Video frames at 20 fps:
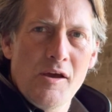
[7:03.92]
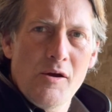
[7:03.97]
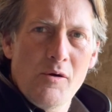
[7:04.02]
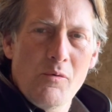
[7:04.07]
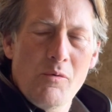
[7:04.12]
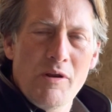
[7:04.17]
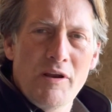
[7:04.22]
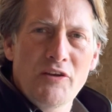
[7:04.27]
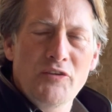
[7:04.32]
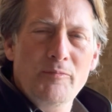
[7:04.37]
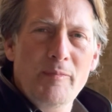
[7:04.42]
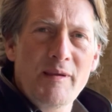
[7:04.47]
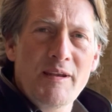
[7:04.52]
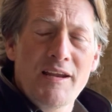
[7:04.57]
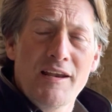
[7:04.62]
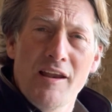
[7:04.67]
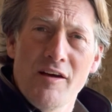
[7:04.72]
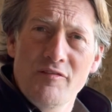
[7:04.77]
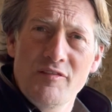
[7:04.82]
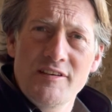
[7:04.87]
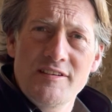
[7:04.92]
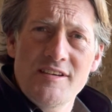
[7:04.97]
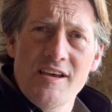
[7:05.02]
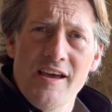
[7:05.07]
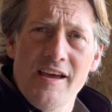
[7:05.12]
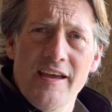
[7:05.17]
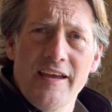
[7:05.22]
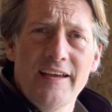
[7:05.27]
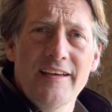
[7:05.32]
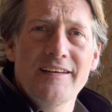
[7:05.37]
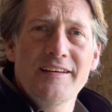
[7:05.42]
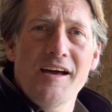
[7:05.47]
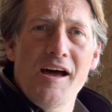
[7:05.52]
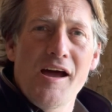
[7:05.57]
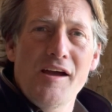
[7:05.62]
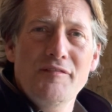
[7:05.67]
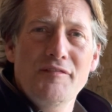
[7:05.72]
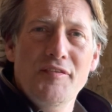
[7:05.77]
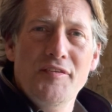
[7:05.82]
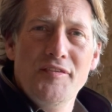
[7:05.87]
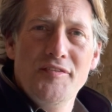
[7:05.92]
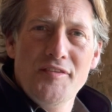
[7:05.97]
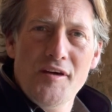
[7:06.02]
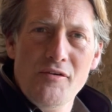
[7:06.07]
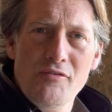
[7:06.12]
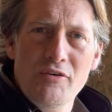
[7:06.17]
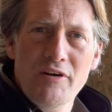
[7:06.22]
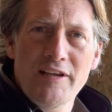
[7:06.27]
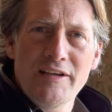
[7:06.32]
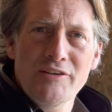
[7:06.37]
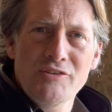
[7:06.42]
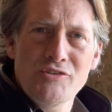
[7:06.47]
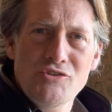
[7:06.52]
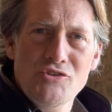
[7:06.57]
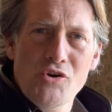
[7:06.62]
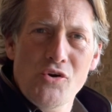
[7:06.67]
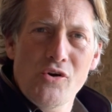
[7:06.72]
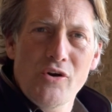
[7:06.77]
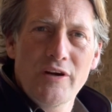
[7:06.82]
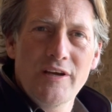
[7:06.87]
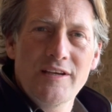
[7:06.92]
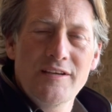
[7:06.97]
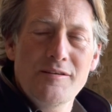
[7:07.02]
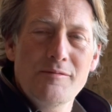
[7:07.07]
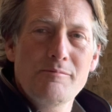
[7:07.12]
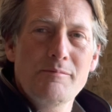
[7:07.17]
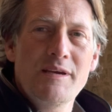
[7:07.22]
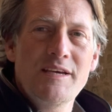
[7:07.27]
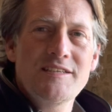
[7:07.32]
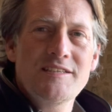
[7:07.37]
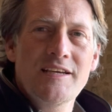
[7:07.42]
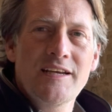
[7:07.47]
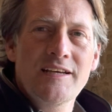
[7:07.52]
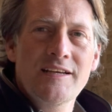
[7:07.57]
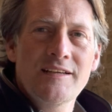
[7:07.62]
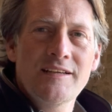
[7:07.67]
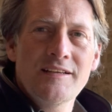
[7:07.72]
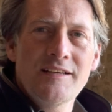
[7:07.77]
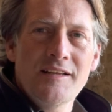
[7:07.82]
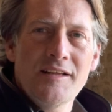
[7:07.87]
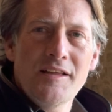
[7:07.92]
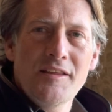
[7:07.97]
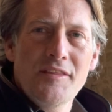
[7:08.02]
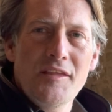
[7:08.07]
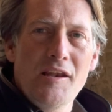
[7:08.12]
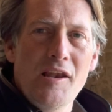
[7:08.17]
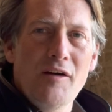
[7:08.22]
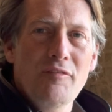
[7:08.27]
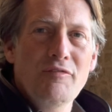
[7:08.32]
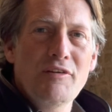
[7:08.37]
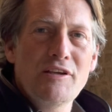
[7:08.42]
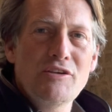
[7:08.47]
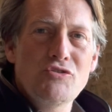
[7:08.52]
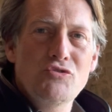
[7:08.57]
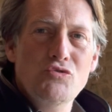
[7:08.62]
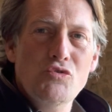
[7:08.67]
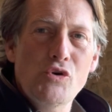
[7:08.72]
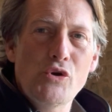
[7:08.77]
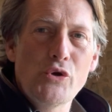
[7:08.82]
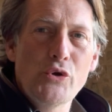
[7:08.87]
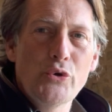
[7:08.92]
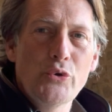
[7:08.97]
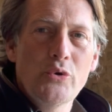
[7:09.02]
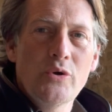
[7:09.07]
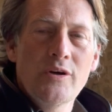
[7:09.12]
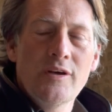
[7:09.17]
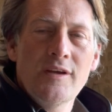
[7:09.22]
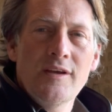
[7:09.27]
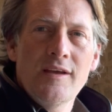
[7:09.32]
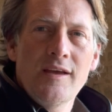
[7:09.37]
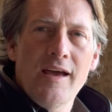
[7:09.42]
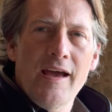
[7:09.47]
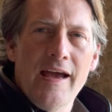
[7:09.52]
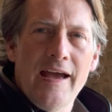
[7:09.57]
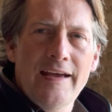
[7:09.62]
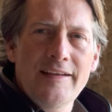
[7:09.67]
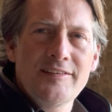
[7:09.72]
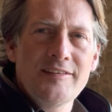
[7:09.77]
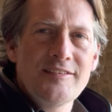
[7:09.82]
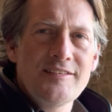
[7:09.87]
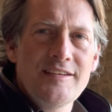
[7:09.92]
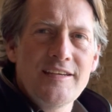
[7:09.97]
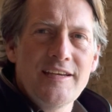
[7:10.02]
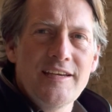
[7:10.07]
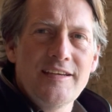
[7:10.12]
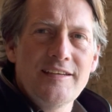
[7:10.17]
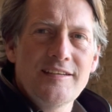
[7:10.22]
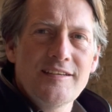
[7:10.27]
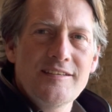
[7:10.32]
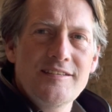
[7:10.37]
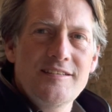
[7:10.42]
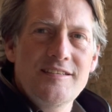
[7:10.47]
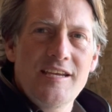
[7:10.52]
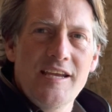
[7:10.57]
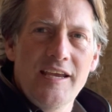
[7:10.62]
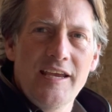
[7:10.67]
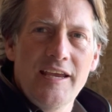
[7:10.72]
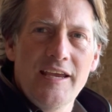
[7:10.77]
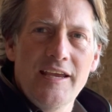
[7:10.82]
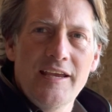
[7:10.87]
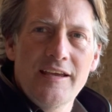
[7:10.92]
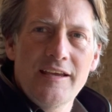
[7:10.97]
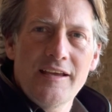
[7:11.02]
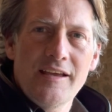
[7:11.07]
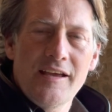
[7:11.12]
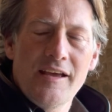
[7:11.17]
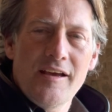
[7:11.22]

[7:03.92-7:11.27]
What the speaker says: Well, it's been a lovely day. I've thoroughly enjoyed meeting the lovely Drew and indeed T.